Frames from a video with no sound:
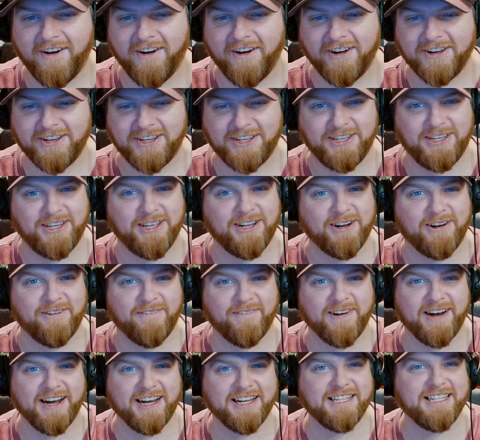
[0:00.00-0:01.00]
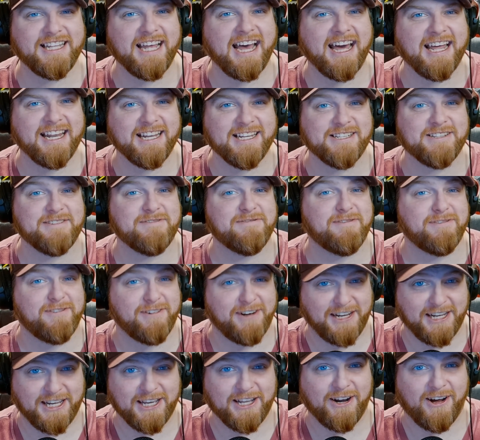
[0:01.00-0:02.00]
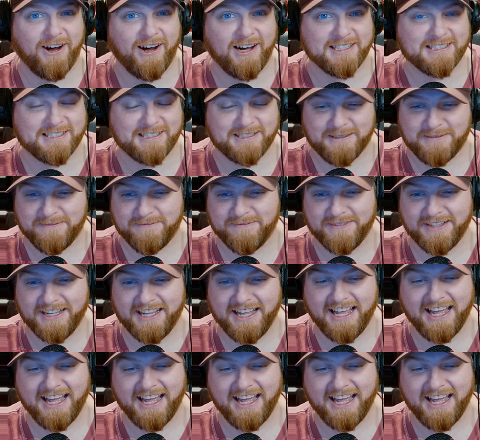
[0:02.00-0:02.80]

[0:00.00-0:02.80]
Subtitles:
You know what? That is freaking awesome.